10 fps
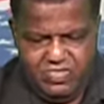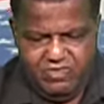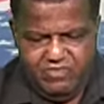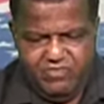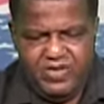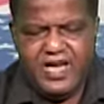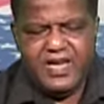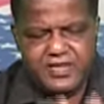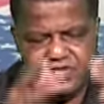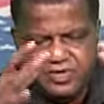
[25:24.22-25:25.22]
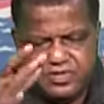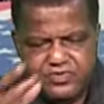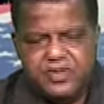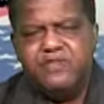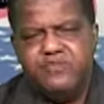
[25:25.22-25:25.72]
vast
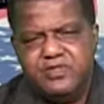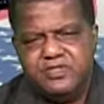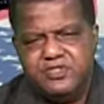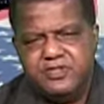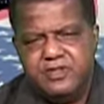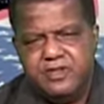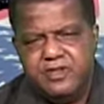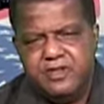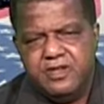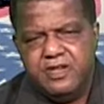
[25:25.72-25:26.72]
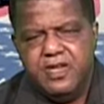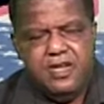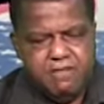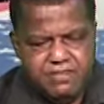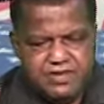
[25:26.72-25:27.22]
difference
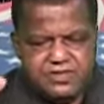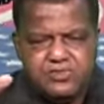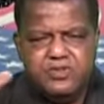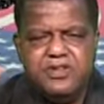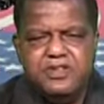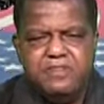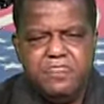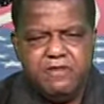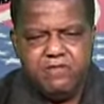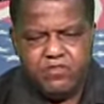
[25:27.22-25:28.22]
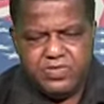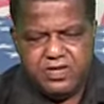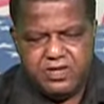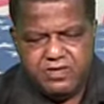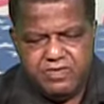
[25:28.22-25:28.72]
between
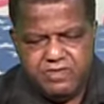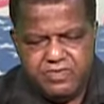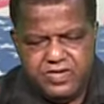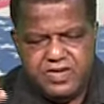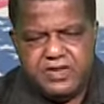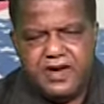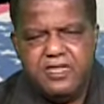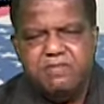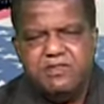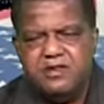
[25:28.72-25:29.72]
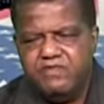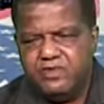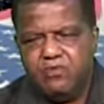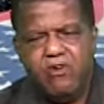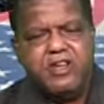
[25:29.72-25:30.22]
the economy of the
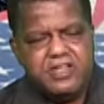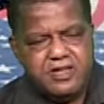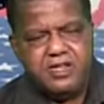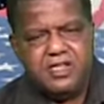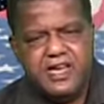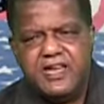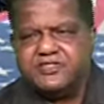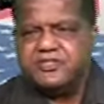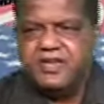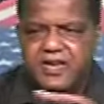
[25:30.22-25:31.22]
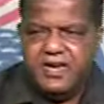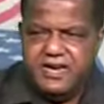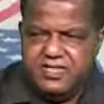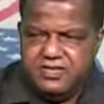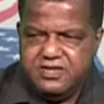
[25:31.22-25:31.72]
working class
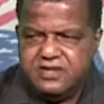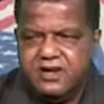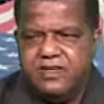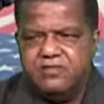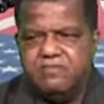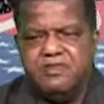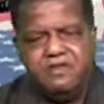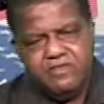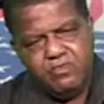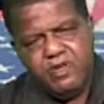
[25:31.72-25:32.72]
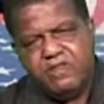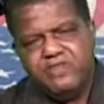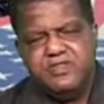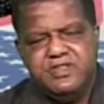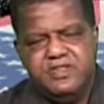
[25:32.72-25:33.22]
and the economy of the wealthy?